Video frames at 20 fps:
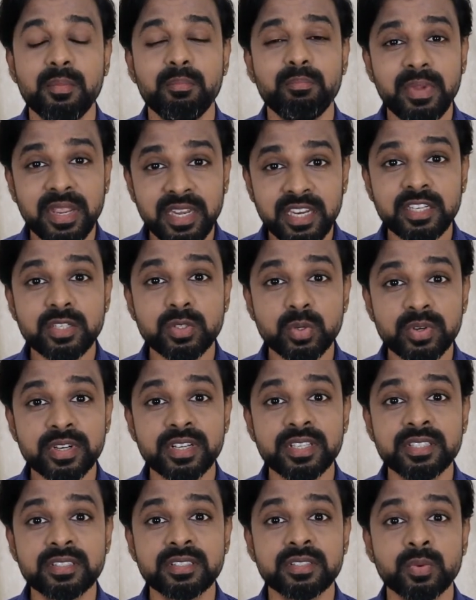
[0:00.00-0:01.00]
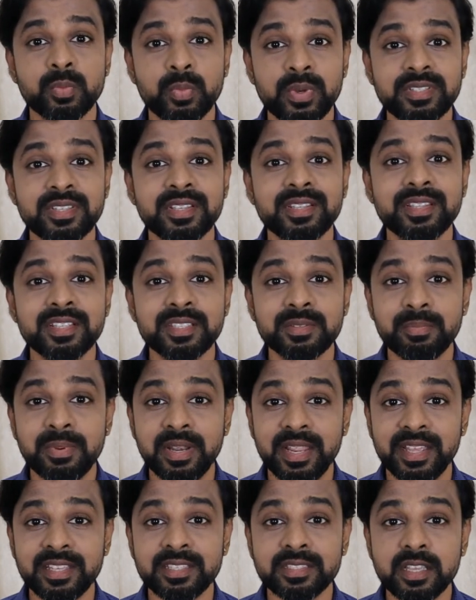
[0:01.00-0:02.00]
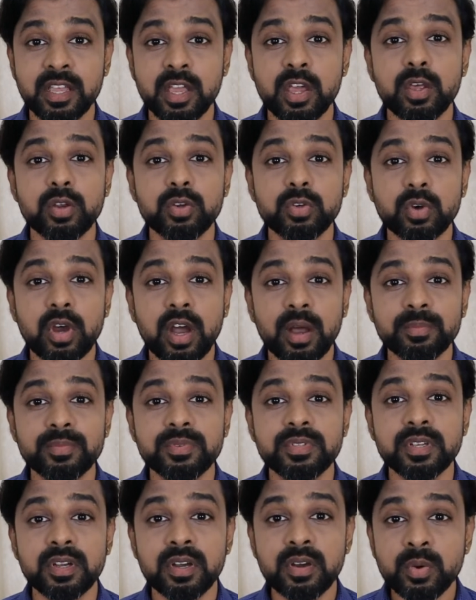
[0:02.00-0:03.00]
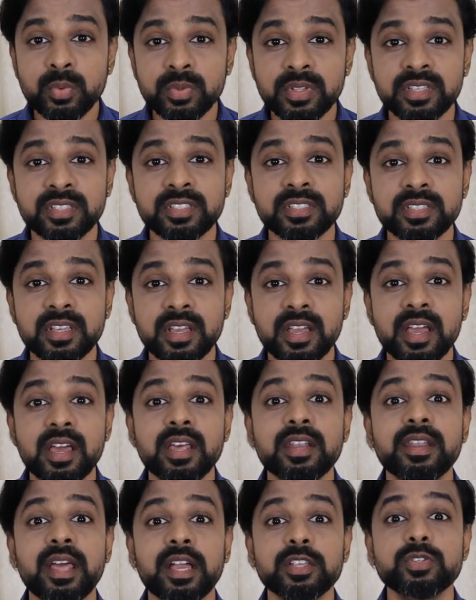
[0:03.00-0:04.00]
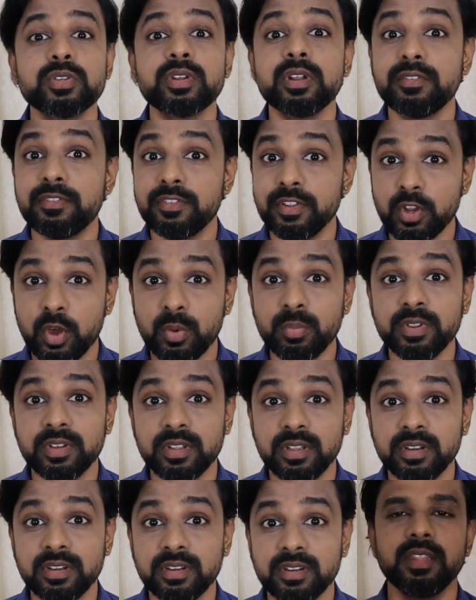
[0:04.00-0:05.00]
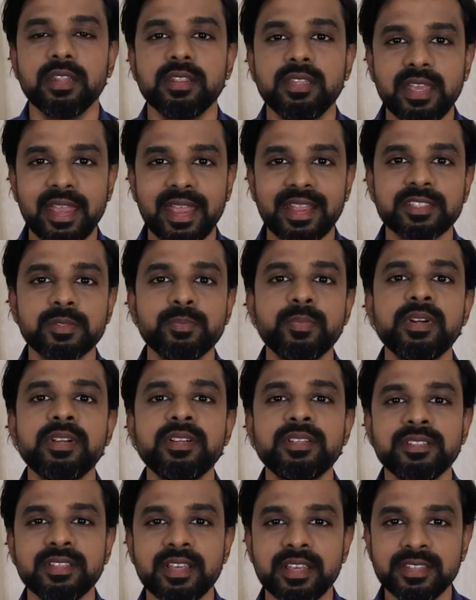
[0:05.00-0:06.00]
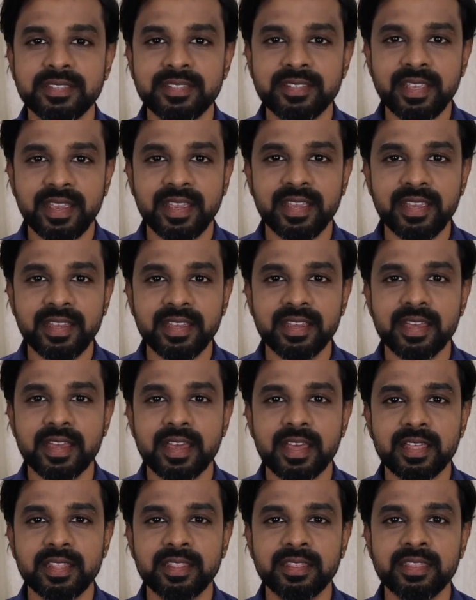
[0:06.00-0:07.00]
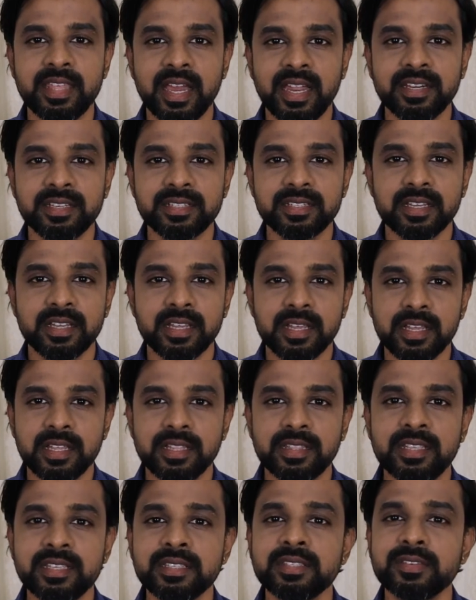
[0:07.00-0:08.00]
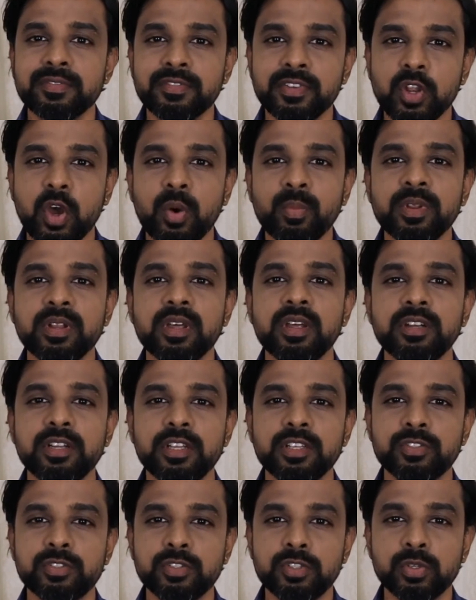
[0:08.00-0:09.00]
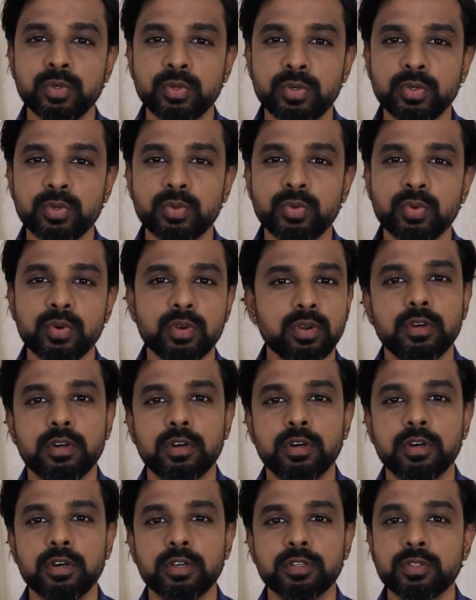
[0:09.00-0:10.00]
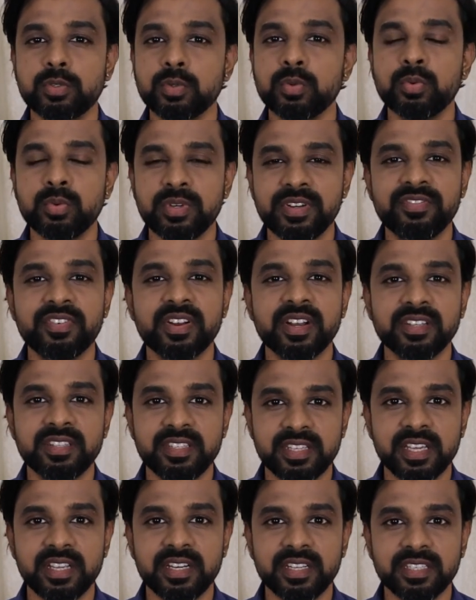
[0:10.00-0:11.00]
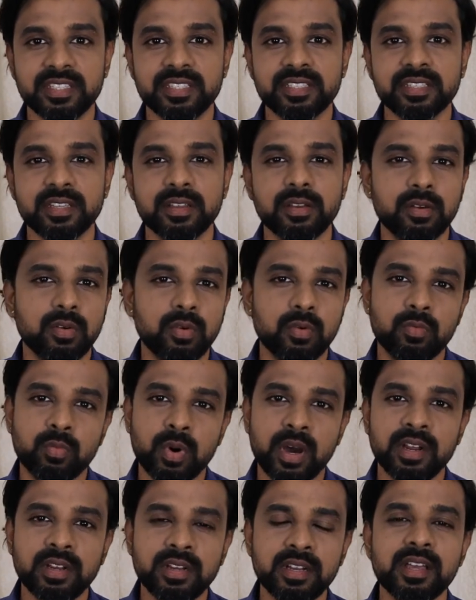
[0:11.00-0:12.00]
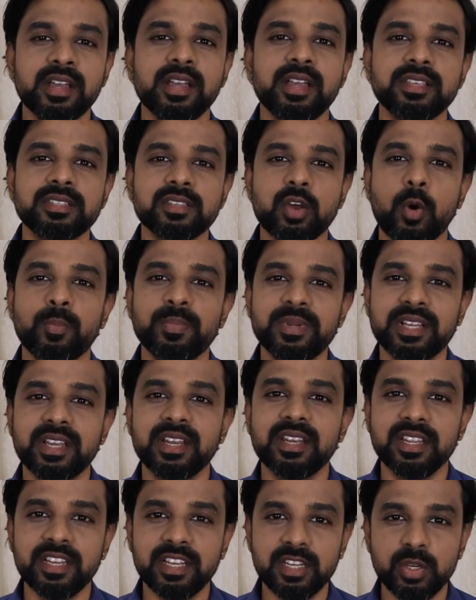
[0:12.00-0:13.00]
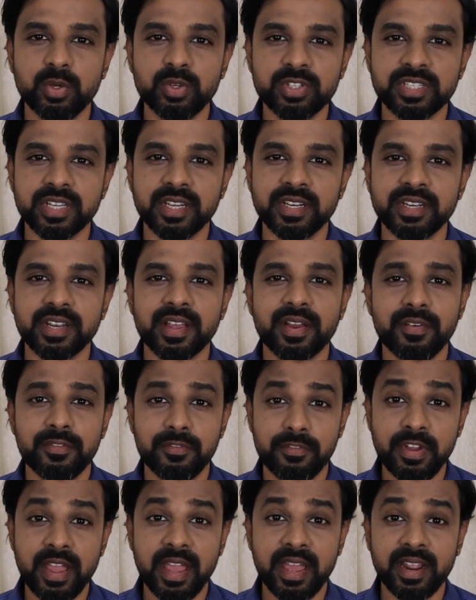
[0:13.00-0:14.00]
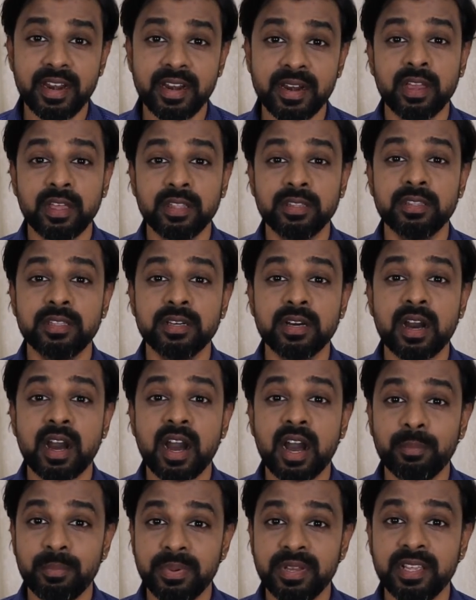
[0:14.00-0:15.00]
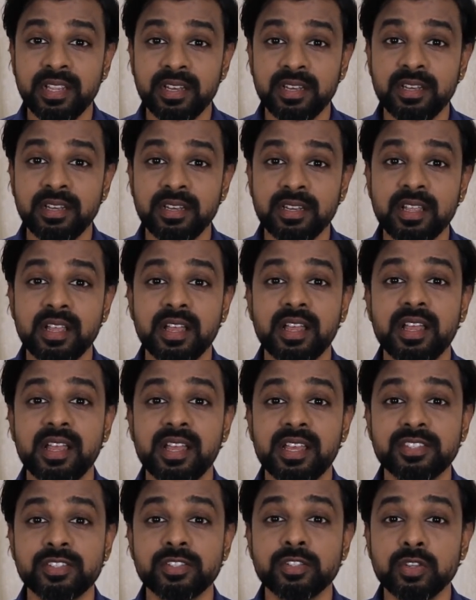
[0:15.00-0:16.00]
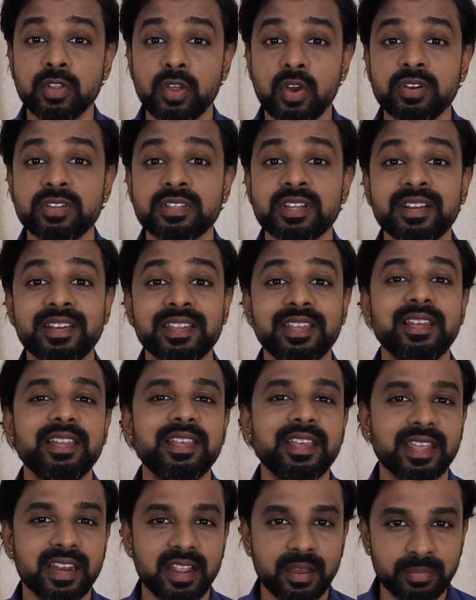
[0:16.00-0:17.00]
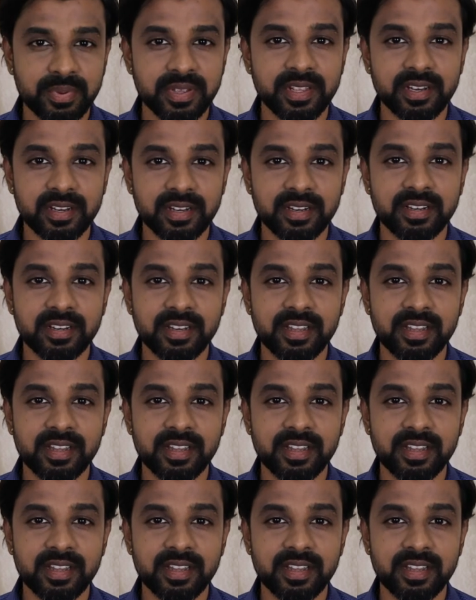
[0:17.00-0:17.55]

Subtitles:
Many tourists visit this place to observe this natural phenomenon. The experts say that this phenomenon is due to two different theories. One is optical illusion, where the uphill is not really an uphill.